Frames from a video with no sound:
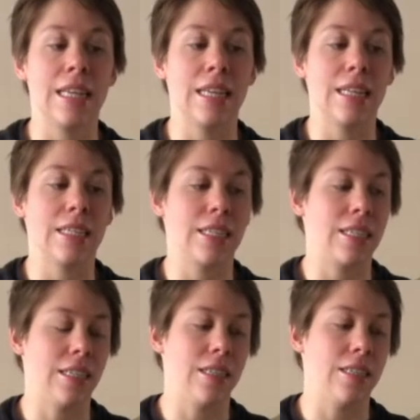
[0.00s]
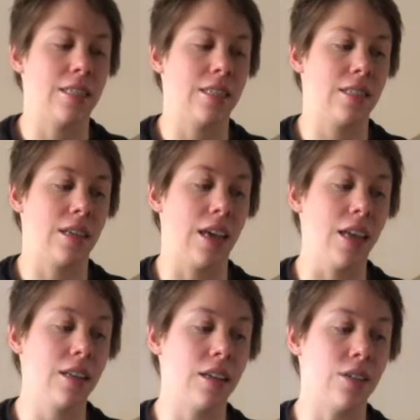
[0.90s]
This is,
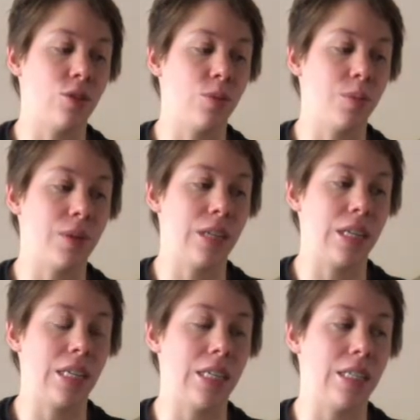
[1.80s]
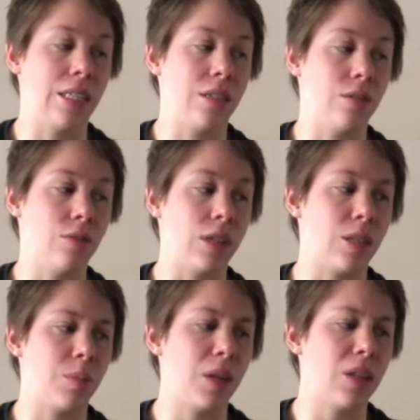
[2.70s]
again, a super easy
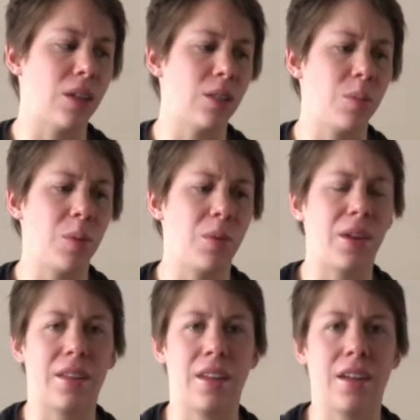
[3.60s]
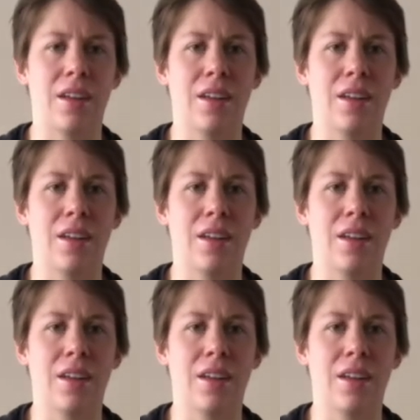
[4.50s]
recipe. Lots of people, I think,